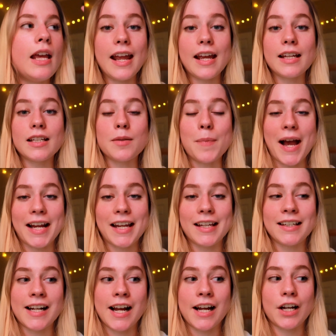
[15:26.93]
and Becca
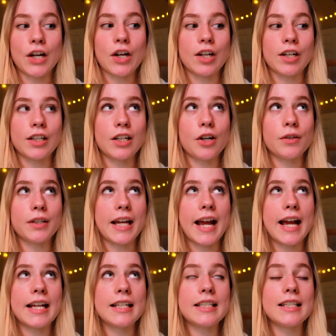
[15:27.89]
and I are gonna go
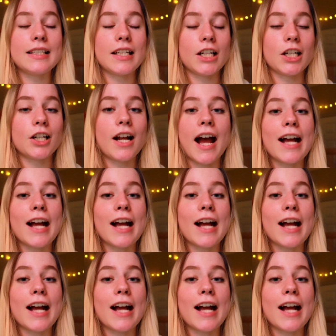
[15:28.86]
get dinner